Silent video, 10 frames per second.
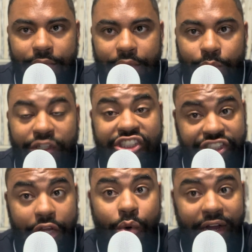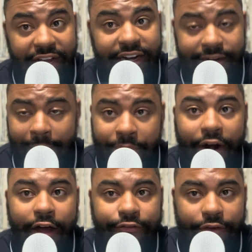which still a good
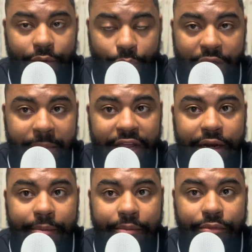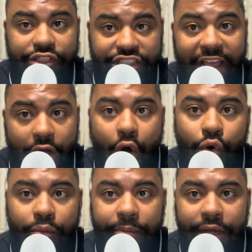number of women stay
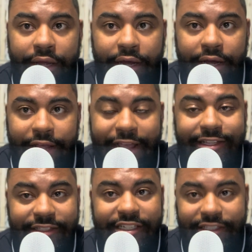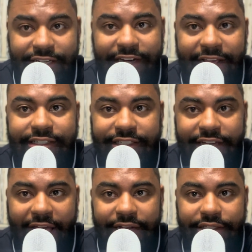home in today's
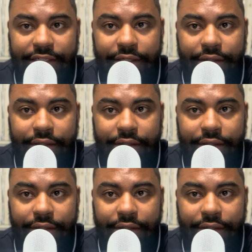society.